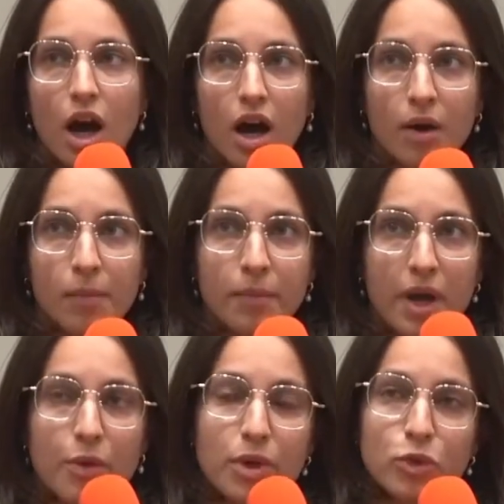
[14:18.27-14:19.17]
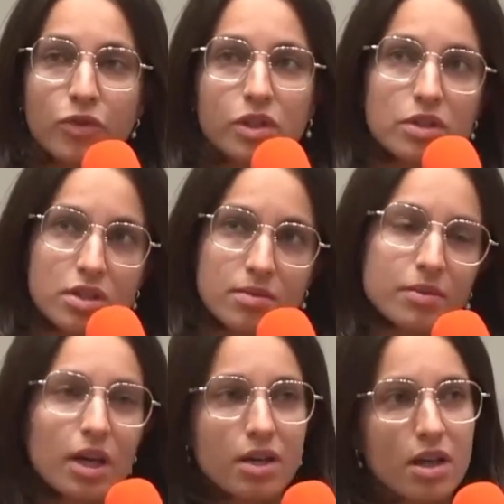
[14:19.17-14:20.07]
And we moved to
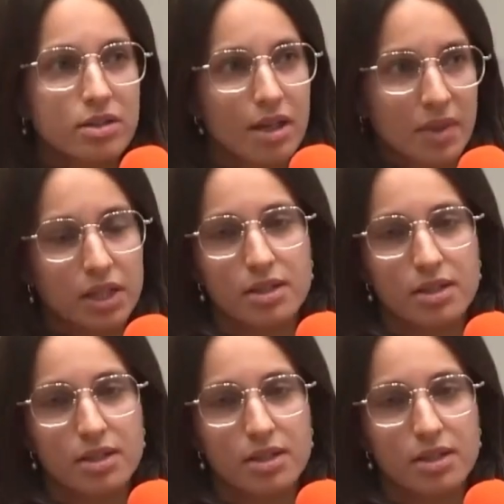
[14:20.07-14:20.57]
something